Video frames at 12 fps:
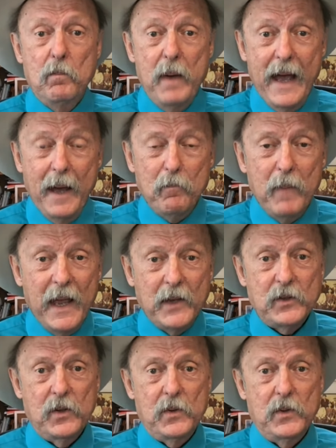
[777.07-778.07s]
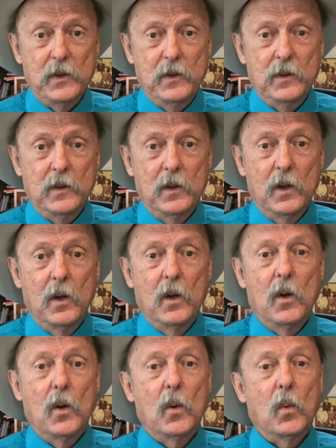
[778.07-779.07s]
Bat Masterson
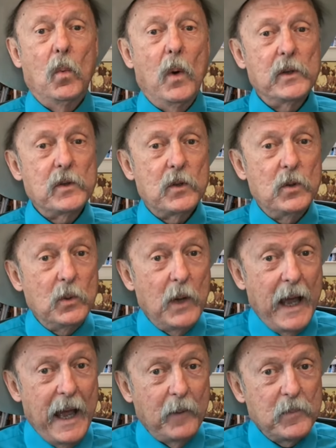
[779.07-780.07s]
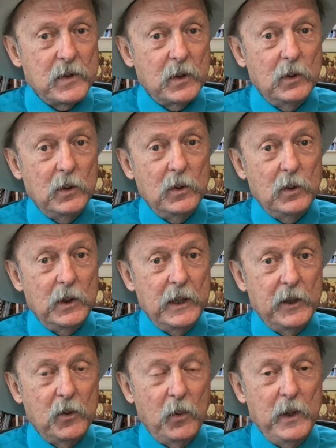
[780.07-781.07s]
was to absolutely
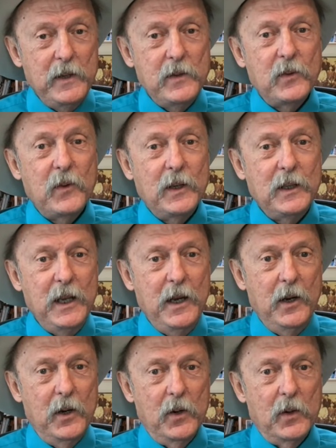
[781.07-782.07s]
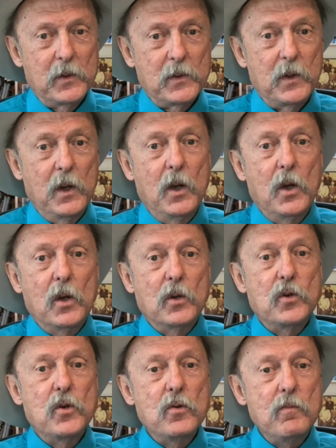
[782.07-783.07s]
grease the gears
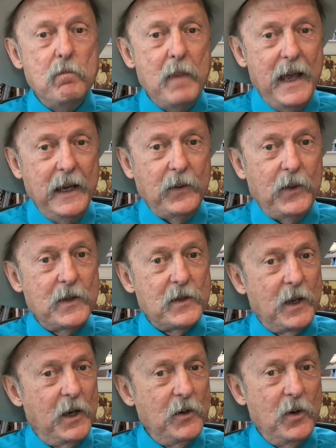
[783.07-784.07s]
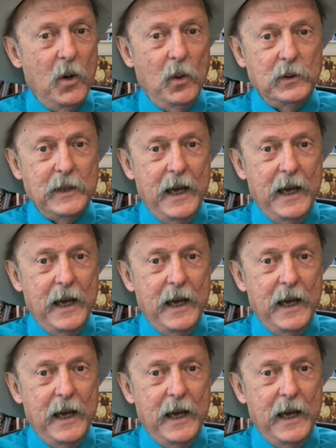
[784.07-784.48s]
to make this unknown